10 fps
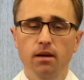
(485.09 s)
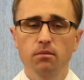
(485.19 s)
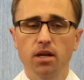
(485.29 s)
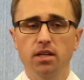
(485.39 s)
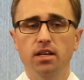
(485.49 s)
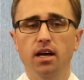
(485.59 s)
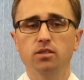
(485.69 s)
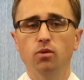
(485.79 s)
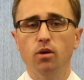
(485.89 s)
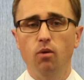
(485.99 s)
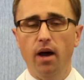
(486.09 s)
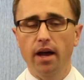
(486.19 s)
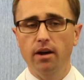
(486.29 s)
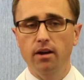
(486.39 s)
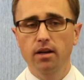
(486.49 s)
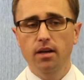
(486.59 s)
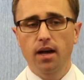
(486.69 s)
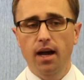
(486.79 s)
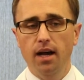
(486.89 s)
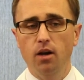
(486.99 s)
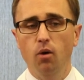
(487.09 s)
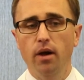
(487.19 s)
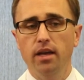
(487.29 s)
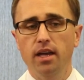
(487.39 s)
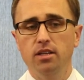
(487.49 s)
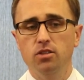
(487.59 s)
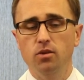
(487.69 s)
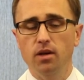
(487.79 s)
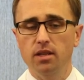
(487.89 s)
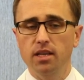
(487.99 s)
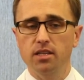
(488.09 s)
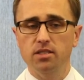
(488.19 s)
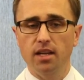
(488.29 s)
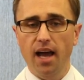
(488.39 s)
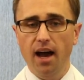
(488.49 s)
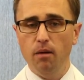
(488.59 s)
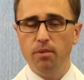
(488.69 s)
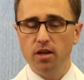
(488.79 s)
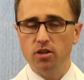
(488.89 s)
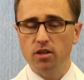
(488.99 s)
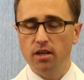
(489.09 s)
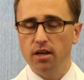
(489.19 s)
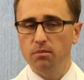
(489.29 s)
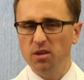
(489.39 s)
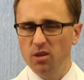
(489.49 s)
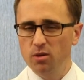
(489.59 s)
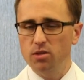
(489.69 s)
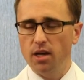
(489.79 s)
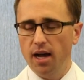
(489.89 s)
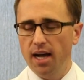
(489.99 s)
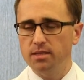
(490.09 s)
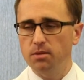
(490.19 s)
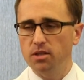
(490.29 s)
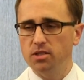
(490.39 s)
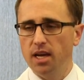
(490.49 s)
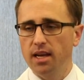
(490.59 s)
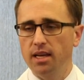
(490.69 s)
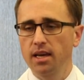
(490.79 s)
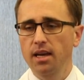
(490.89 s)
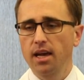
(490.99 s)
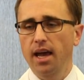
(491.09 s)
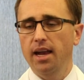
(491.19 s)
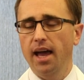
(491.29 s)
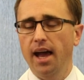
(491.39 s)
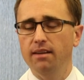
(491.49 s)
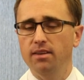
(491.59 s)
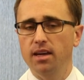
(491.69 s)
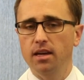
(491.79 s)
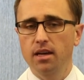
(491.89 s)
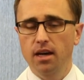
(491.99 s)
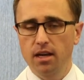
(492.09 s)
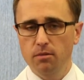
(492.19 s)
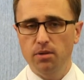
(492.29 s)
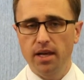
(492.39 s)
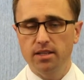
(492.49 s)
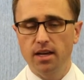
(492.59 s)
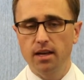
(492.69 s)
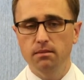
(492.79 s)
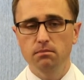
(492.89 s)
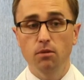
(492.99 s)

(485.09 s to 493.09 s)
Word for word: but it does require uh, going into at least an outpatient clinic, but usually a hospital setting and having an implant done.